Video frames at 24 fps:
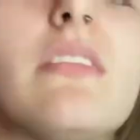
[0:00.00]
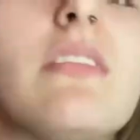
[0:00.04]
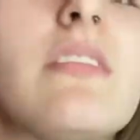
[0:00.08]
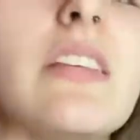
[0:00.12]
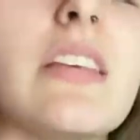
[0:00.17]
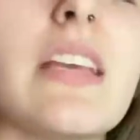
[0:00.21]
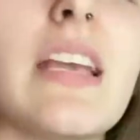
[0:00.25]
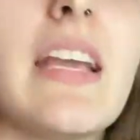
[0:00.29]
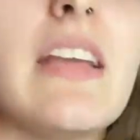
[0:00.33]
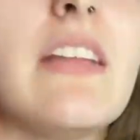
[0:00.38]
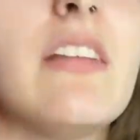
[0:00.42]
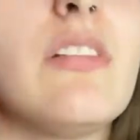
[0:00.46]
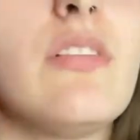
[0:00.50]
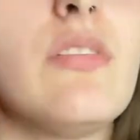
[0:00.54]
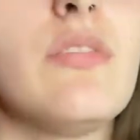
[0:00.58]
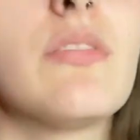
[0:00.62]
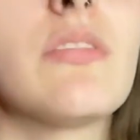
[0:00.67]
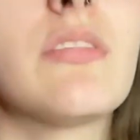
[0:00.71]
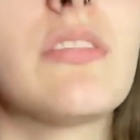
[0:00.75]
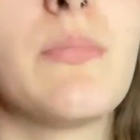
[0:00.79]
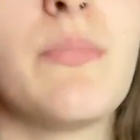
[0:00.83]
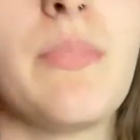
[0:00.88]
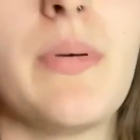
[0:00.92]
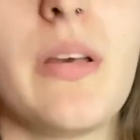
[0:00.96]
It kind of
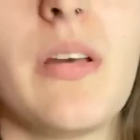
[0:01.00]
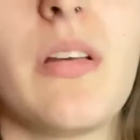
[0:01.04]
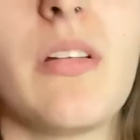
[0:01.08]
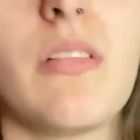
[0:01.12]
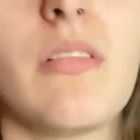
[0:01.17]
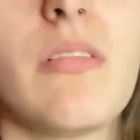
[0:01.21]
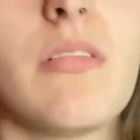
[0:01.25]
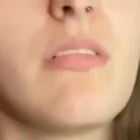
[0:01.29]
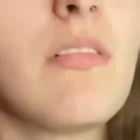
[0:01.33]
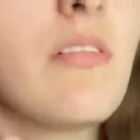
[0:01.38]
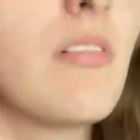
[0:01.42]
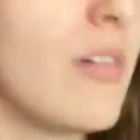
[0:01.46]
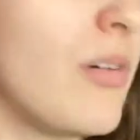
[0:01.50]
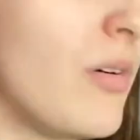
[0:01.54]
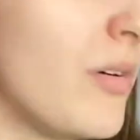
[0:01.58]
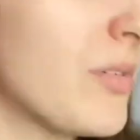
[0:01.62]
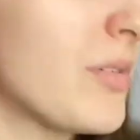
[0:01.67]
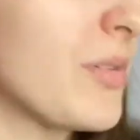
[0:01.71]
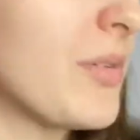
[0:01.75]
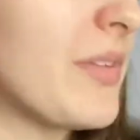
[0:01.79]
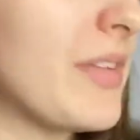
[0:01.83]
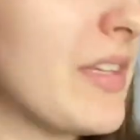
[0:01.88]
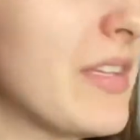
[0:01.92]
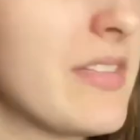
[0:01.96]
looks a bit odd
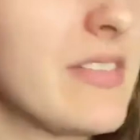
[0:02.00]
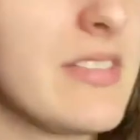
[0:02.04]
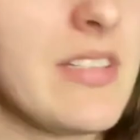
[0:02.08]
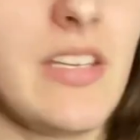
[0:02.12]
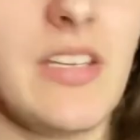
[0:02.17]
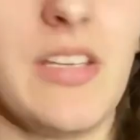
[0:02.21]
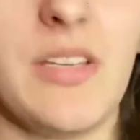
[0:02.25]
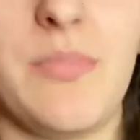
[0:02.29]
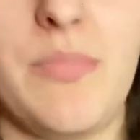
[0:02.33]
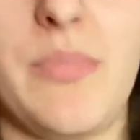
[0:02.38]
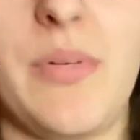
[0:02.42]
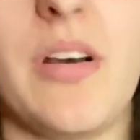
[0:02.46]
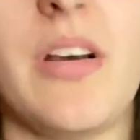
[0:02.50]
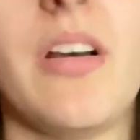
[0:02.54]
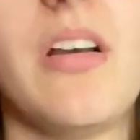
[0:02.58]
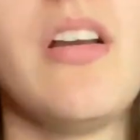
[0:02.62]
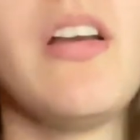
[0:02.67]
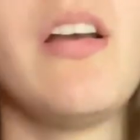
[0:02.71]
on this side, but